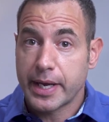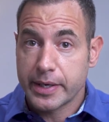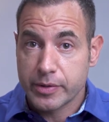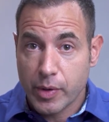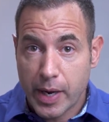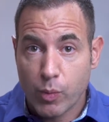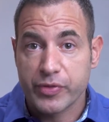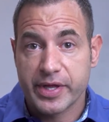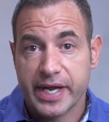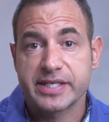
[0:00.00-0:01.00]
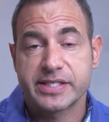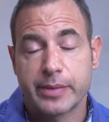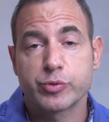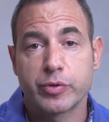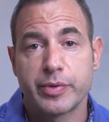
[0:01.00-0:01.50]
and what the next
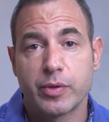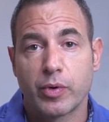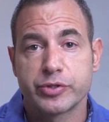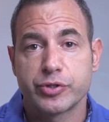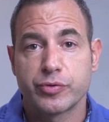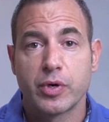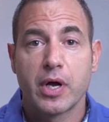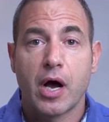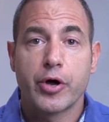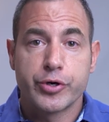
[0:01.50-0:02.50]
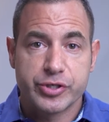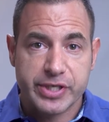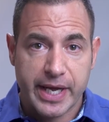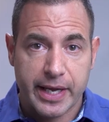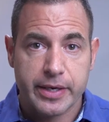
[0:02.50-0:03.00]
steps would be once you
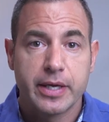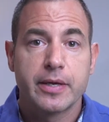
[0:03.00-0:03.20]
understand